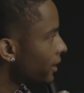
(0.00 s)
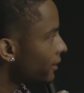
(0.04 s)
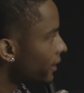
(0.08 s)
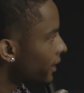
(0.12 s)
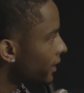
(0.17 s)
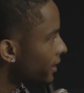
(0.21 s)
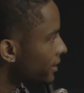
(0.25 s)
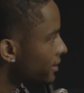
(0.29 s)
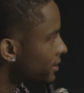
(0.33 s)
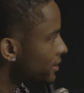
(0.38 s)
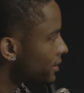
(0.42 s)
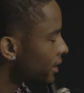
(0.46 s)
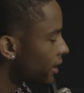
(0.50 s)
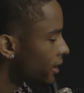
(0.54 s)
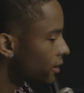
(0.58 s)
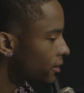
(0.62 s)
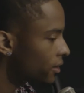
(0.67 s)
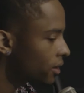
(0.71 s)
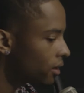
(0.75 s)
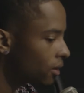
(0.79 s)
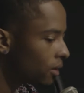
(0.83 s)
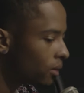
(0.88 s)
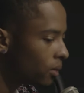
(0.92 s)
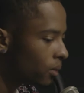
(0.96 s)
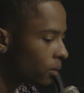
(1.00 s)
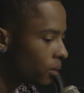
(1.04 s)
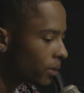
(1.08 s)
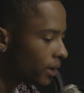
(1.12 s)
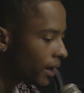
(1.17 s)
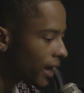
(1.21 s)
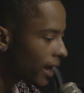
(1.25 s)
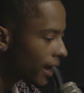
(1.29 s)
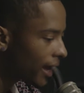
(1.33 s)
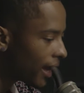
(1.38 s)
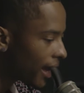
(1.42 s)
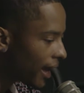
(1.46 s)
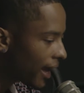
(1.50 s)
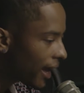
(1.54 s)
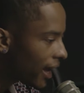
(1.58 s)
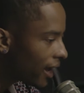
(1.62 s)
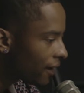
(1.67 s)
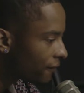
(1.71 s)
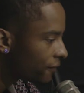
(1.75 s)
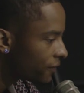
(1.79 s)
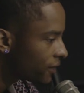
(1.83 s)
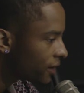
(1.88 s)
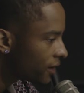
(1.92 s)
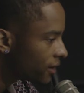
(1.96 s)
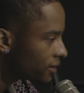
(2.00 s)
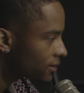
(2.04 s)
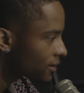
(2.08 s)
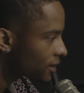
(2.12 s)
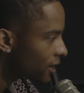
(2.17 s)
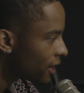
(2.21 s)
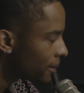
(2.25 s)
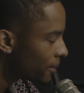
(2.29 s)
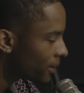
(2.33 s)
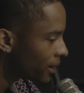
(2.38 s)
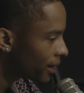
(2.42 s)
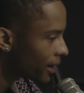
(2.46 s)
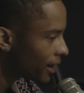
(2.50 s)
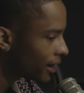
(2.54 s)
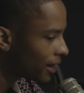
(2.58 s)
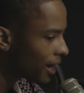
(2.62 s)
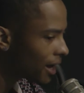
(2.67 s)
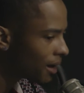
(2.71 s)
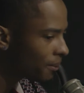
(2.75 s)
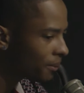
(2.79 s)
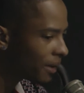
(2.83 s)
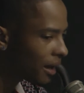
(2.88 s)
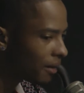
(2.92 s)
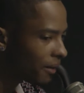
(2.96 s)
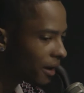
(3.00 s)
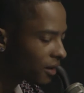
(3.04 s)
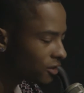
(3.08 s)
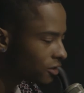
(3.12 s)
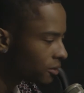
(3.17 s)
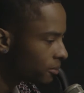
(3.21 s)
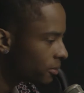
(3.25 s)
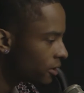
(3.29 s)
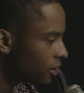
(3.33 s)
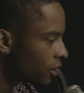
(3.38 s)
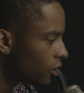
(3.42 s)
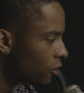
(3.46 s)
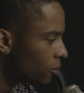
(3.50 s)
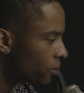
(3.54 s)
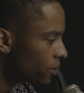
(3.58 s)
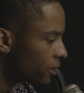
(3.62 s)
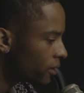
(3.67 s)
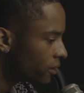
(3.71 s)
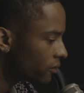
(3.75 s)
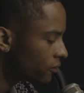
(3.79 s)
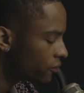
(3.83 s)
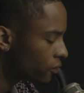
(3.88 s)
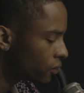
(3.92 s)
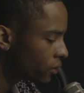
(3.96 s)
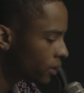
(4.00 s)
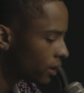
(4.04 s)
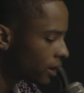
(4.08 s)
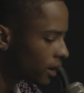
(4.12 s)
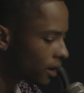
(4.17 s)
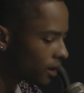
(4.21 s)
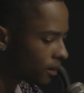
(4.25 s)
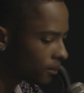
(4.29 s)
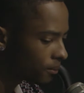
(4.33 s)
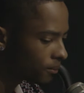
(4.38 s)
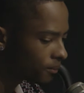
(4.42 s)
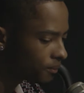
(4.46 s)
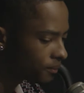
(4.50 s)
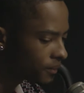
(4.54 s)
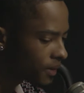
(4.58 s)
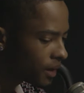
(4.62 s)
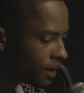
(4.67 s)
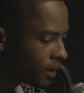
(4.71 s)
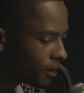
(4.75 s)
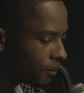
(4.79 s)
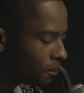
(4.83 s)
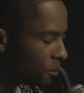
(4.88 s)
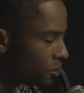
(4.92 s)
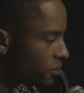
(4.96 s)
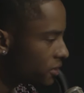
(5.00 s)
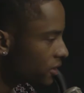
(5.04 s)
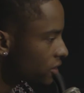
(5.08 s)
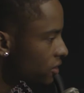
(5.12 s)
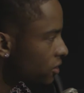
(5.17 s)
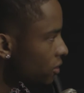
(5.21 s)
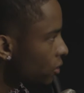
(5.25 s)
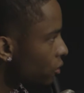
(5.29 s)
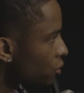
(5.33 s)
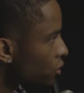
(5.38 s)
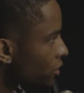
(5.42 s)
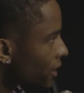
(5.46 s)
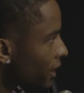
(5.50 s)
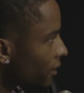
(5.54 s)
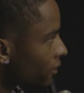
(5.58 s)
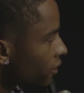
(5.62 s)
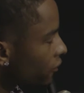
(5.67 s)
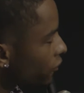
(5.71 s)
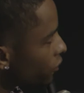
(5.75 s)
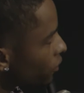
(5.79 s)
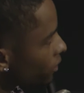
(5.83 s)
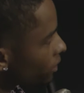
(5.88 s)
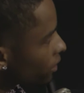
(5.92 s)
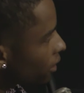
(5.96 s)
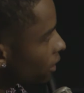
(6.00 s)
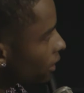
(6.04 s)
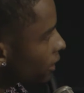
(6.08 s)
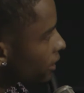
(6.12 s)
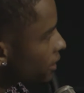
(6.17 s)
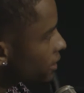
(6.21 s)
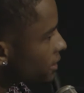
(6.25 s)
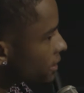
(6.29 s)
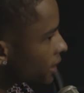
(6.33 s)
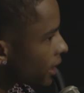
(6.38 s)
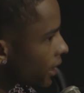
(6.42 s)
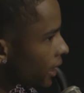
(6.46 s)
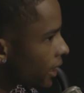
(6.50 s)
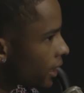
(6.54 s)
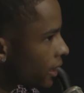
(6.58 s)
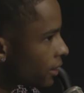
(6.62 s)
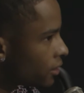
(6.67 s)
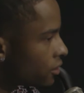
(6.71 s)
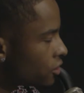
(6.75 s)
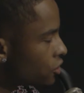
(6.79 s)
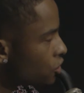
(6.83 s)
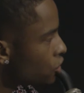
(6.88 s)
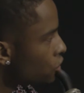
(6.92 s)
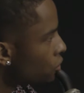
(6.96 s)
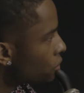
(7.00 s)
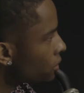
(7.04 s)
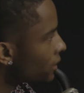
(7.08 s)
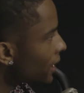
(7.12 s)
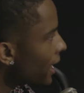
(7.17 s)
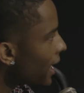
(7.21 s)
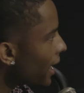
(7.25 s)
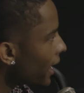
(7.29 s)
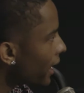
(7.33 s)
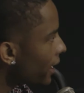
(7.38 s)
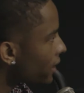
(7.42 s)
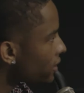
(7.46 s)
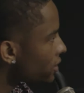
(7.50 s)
Like I said, I have things coming. I'll actually be opening for Music Soul Child and a few other artists in July.